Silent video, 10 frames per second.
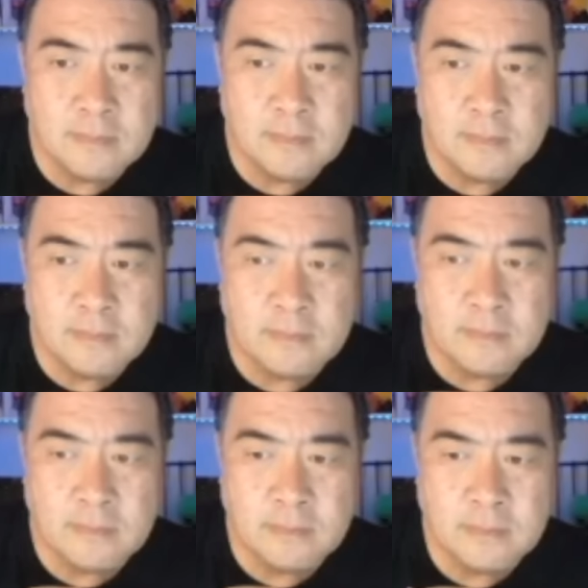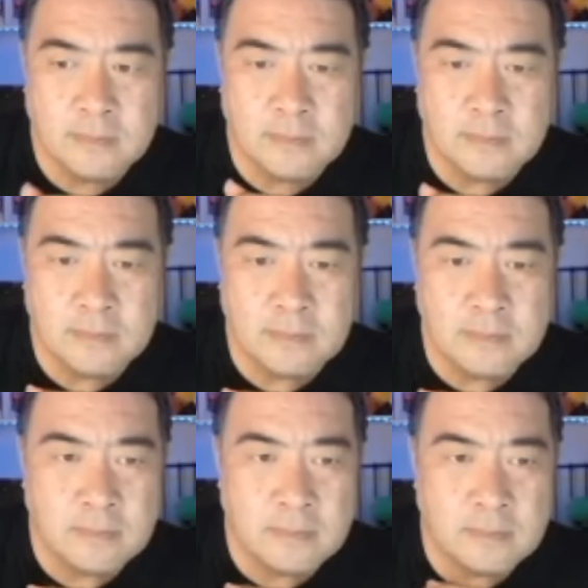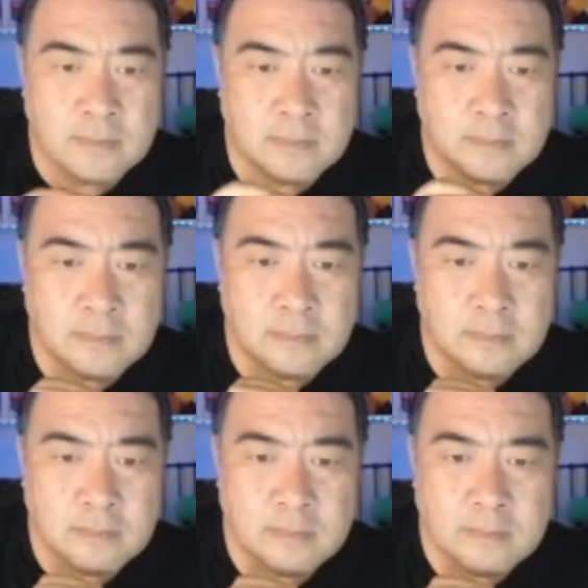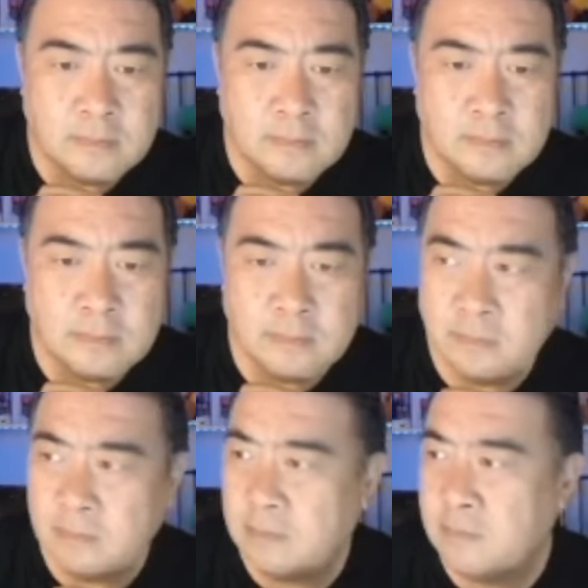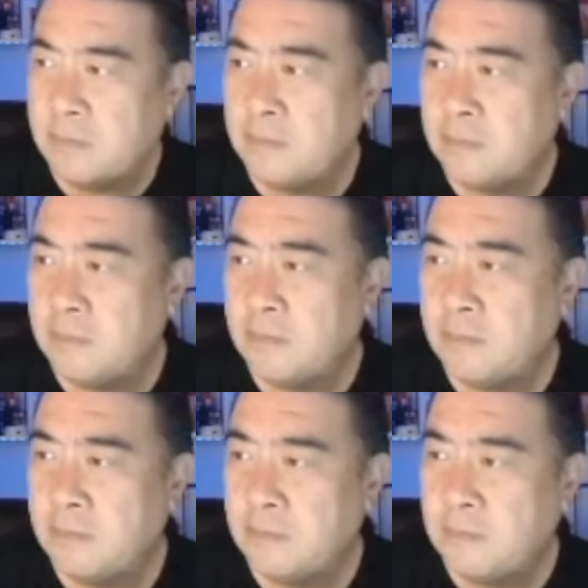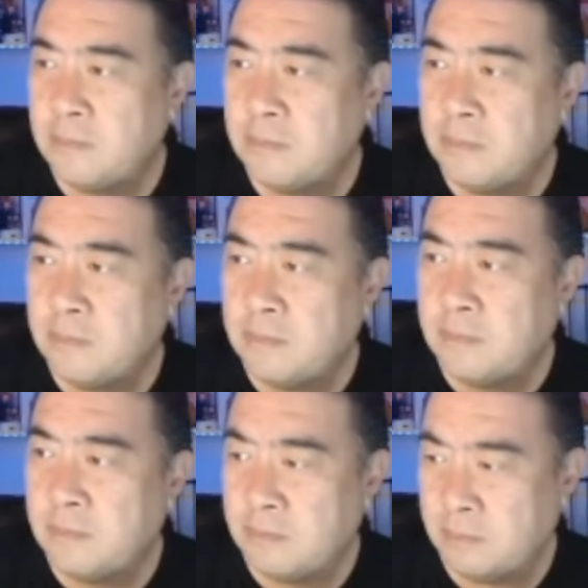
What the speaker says: (silent)